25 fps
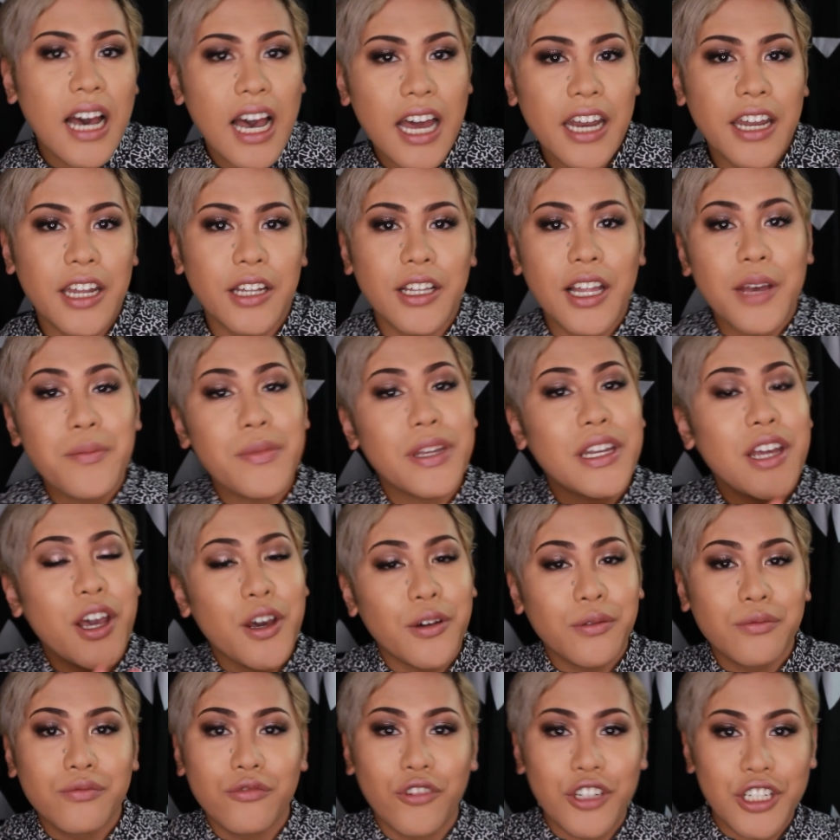I don't know. Let me
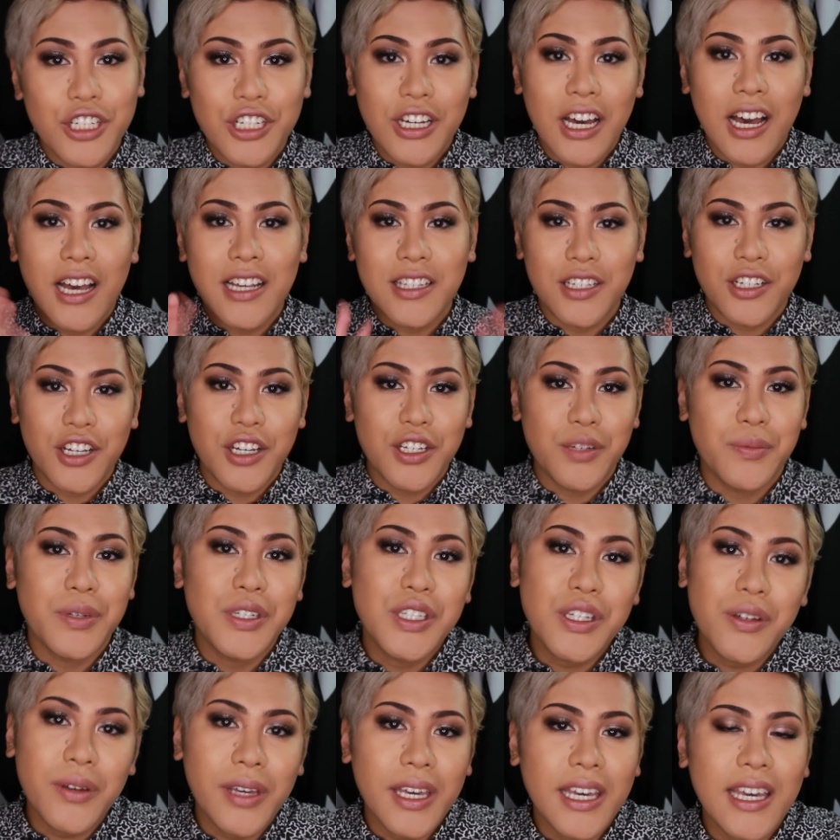know what you guys are going to
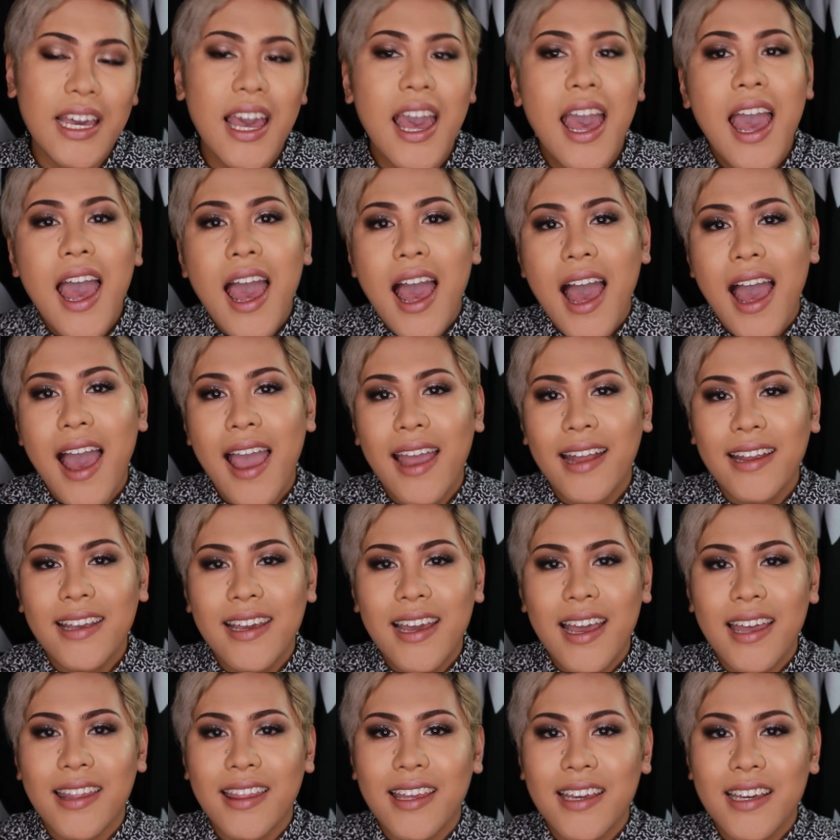be doing. And
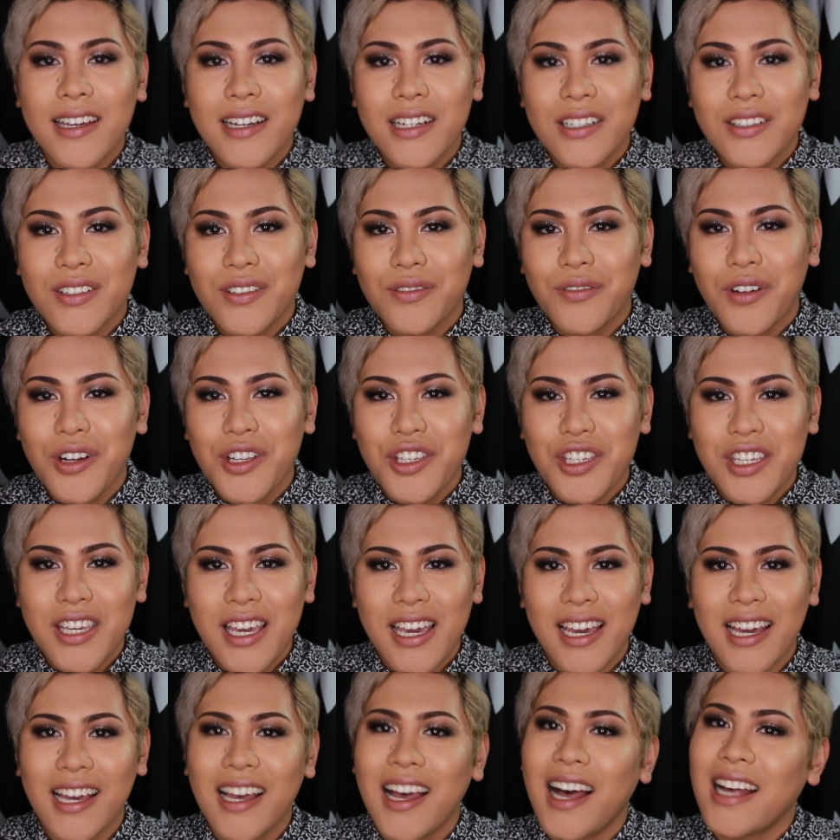yeah, thank you guys for
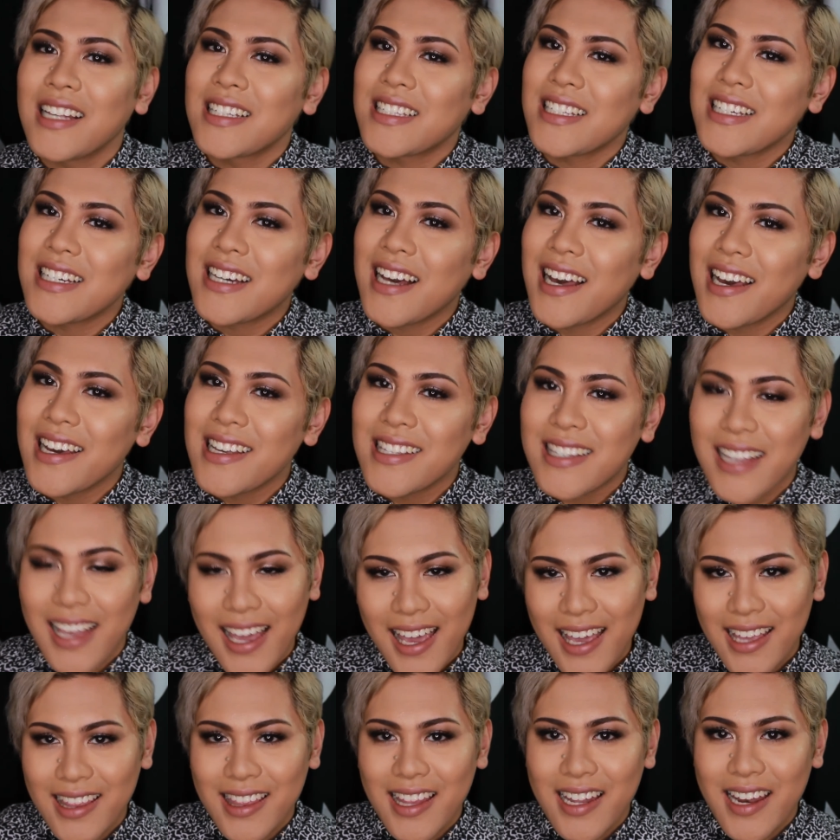watching. I'll see you guys
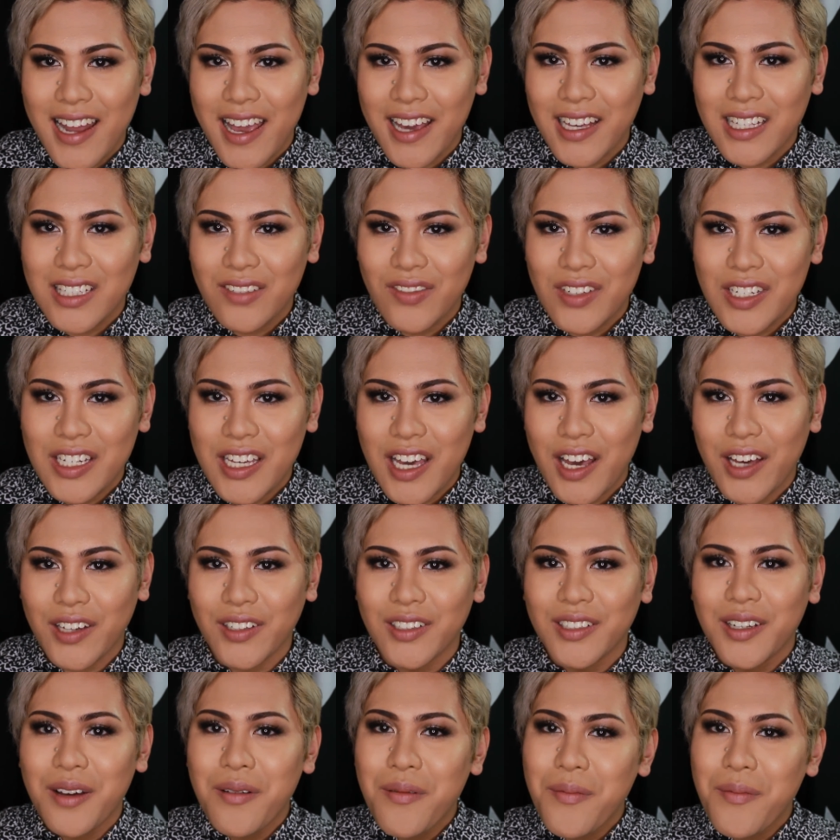in the next video.